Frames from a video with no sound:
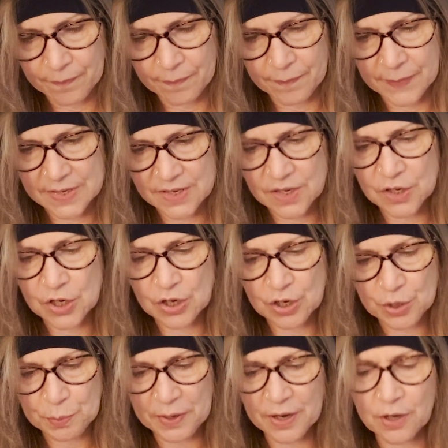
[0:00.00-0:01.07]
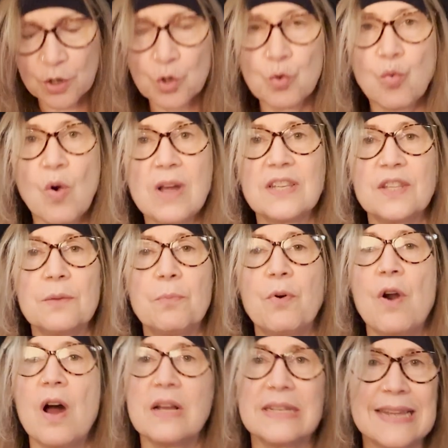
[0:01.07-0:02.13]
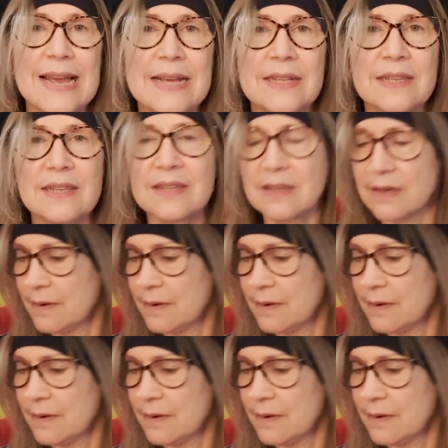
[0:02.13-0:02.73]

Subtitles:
Listen to your spirit. Trust the process.